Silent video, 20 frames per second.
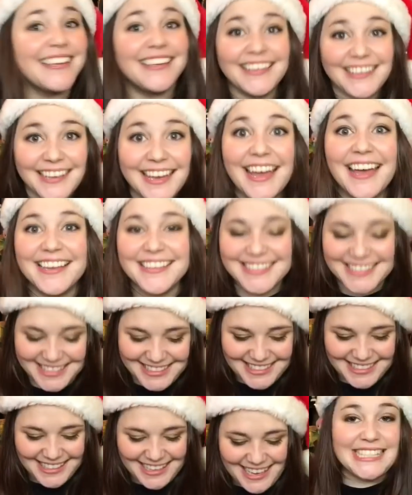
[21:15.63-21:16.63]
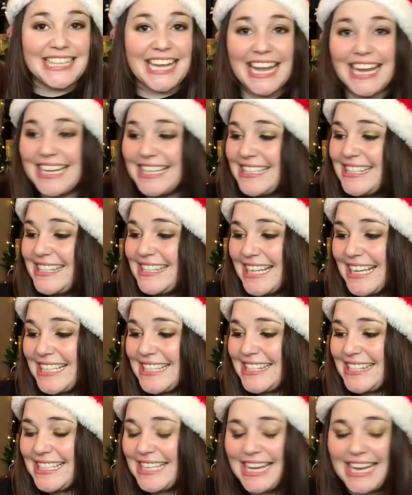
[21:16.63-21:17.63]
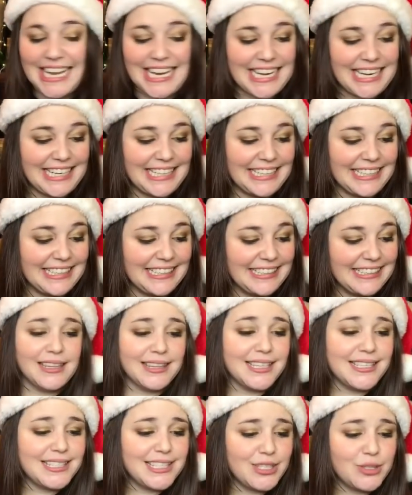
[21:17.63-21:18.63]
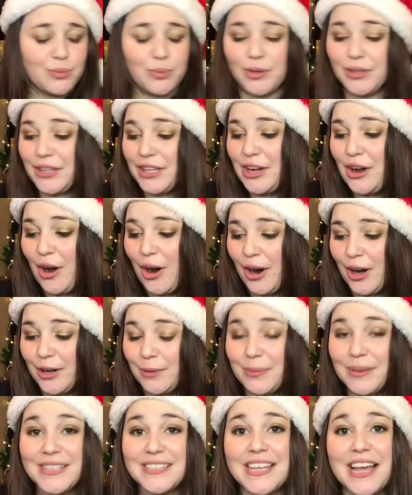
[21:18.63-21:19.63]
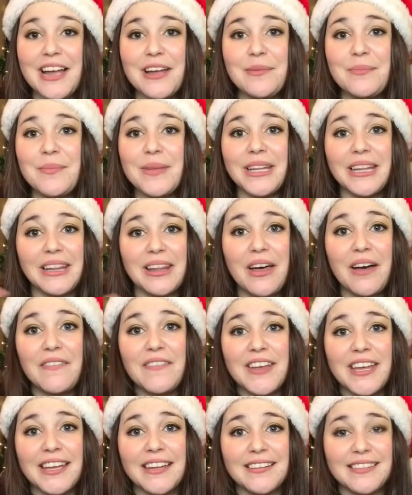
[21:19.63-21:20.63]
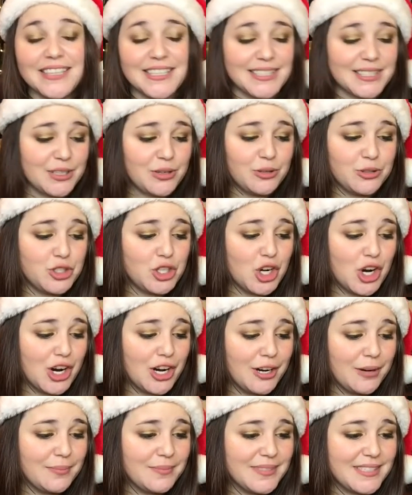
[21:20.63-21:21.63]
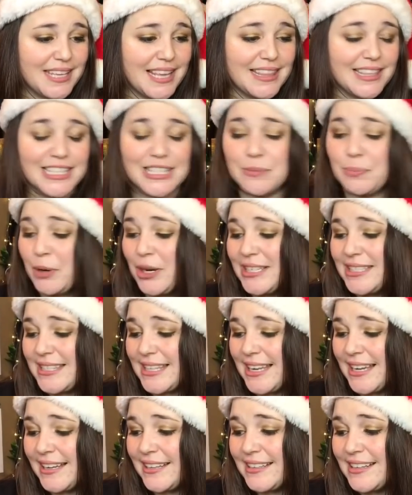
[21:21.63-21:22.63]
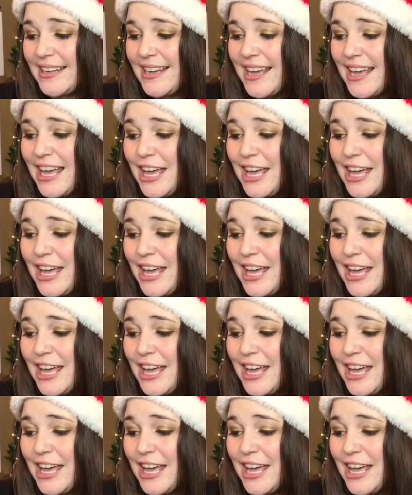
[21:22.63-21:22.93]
Yes. Day 16. This is really hard because I am loving these little charms and this bracelet.